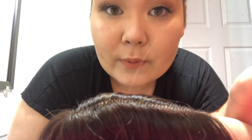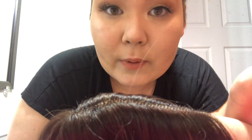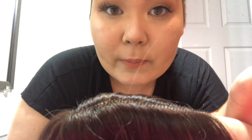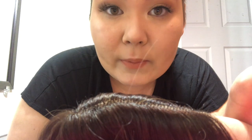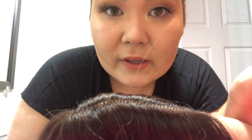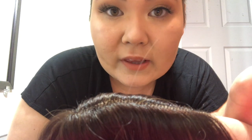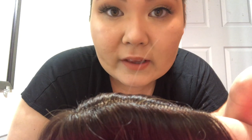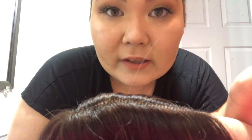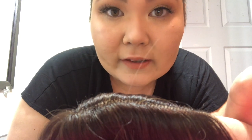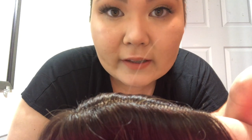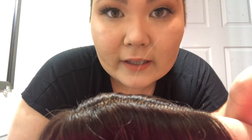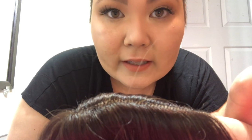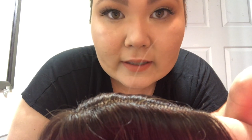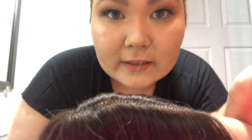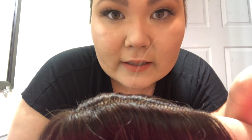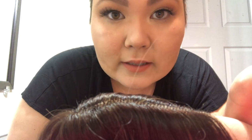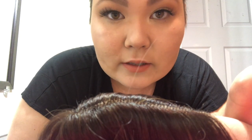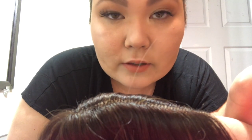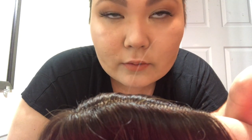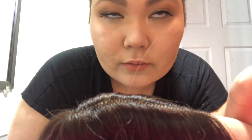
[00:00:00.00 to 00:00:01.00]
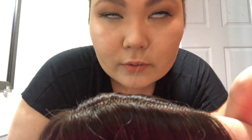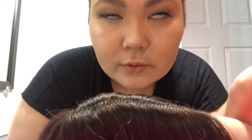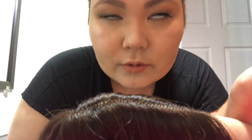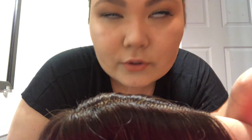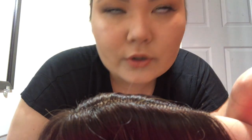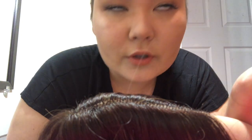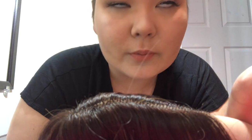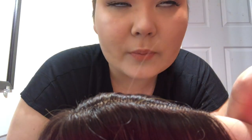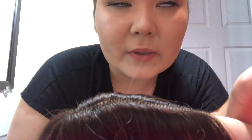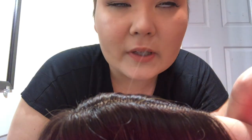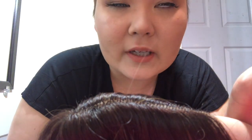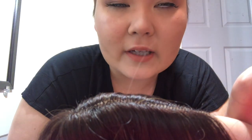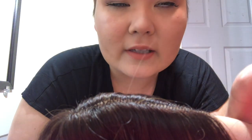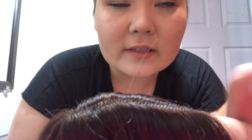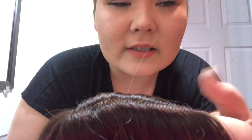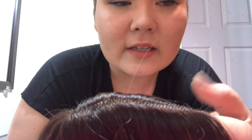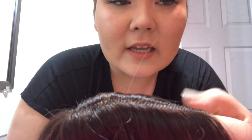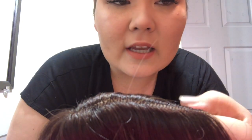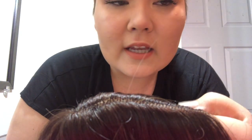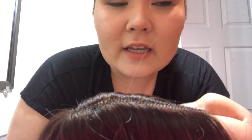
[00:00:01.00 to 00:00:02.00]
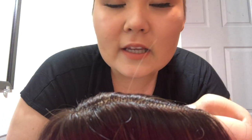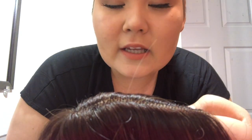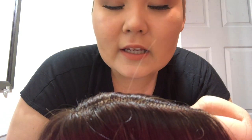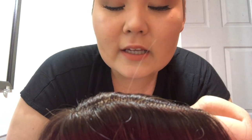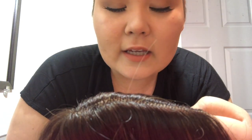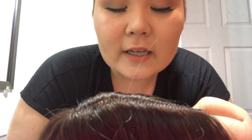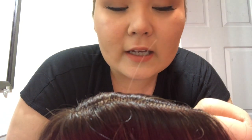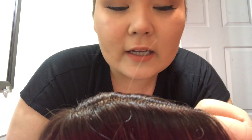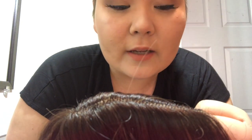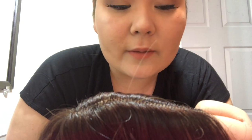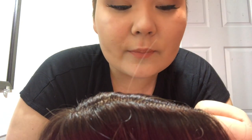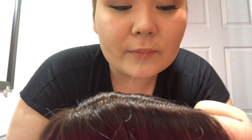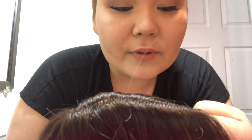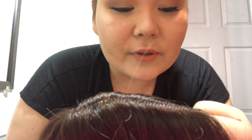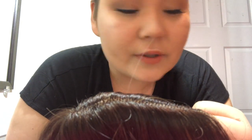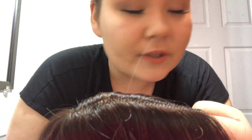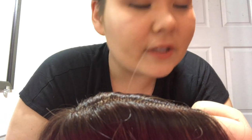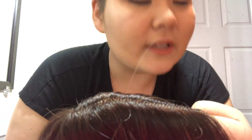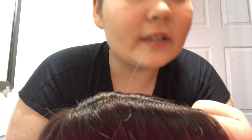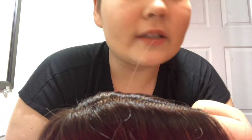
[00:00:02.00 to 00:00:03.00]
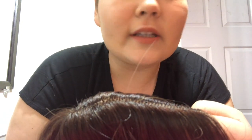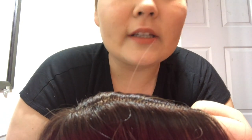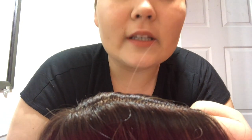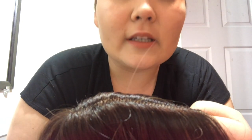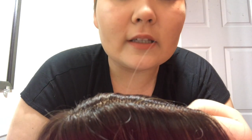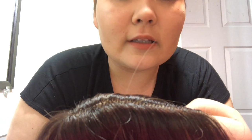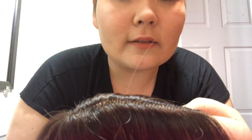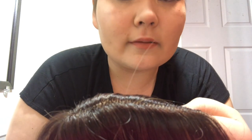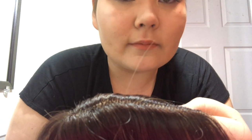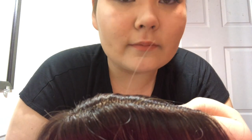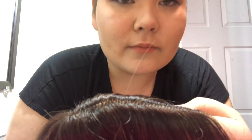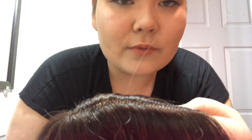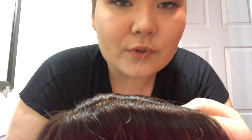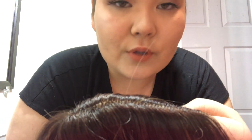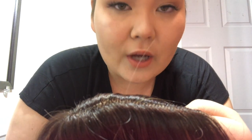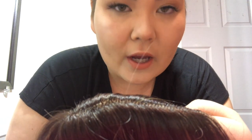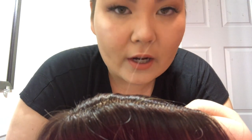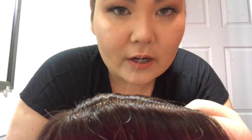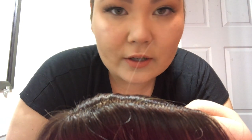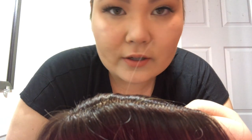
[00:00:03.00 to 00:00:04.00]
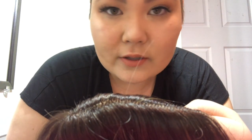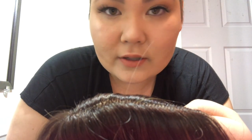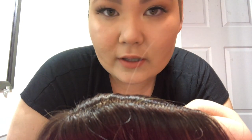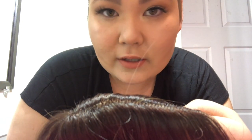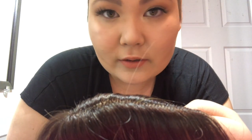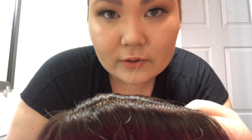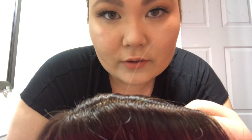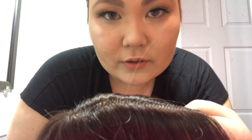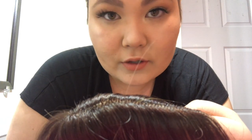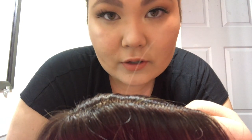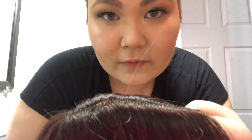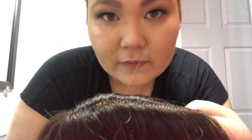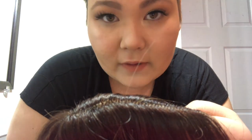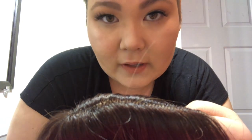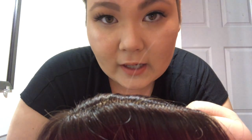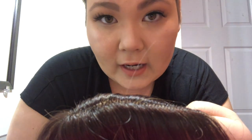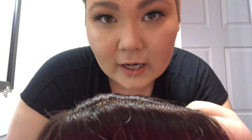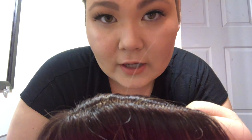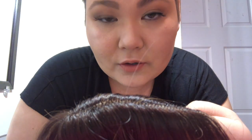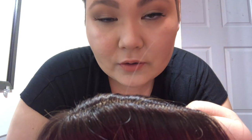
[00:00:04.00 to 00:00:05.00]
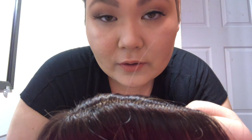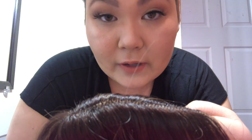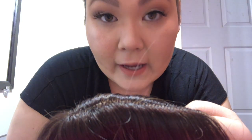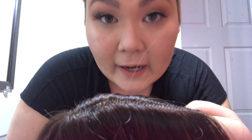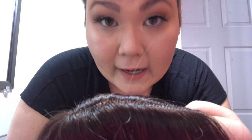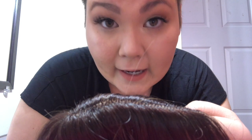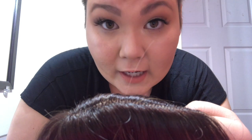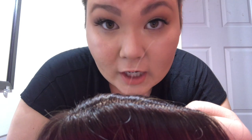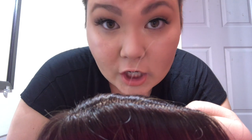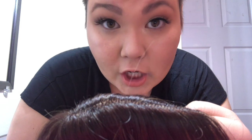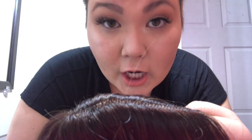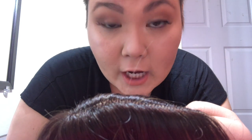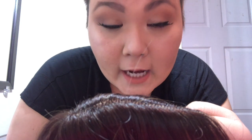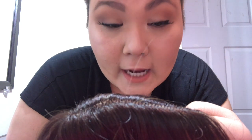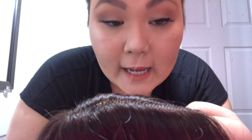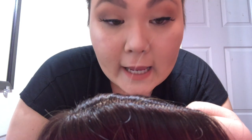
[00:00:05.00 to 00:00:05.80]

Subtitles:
Ripping the lace is crucial because it completely shatters the illusion of the natural hair